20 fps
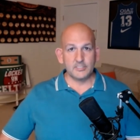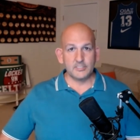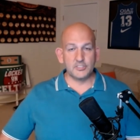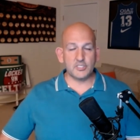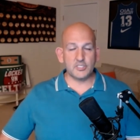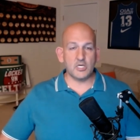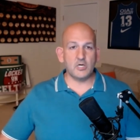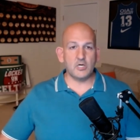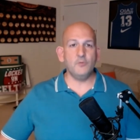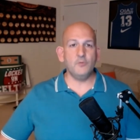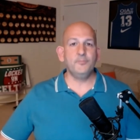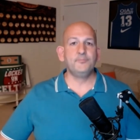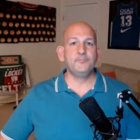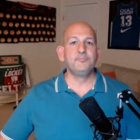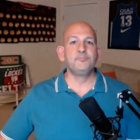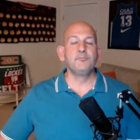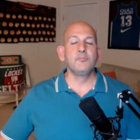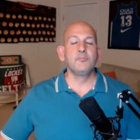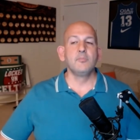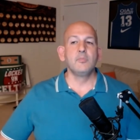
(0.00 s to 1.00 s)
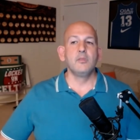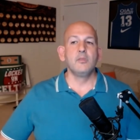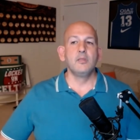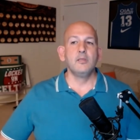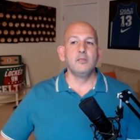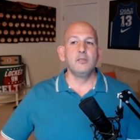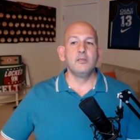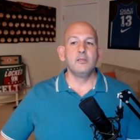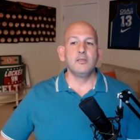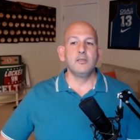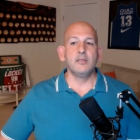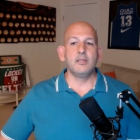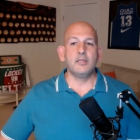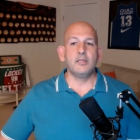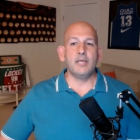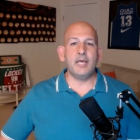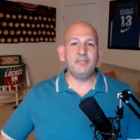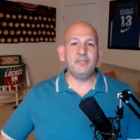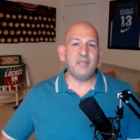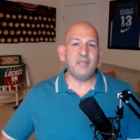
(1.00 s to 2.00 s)
So,
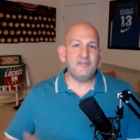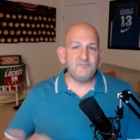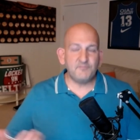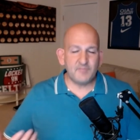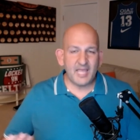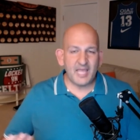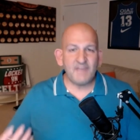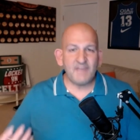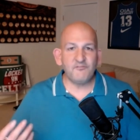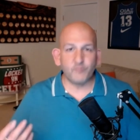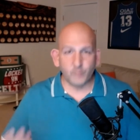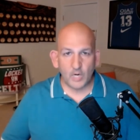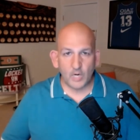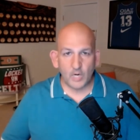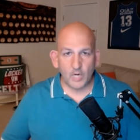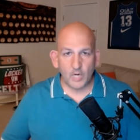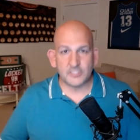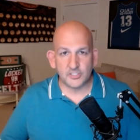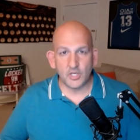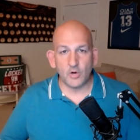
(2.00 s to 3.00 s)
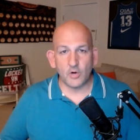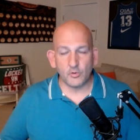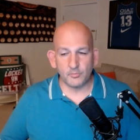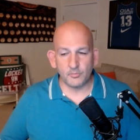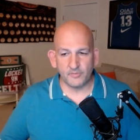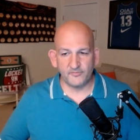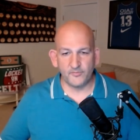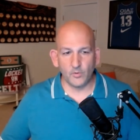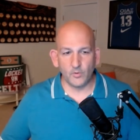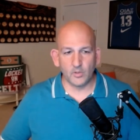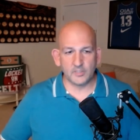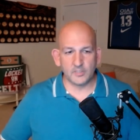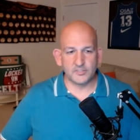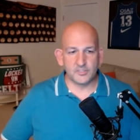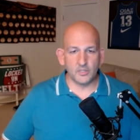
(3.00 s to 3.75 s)
and they've, they've run zone before.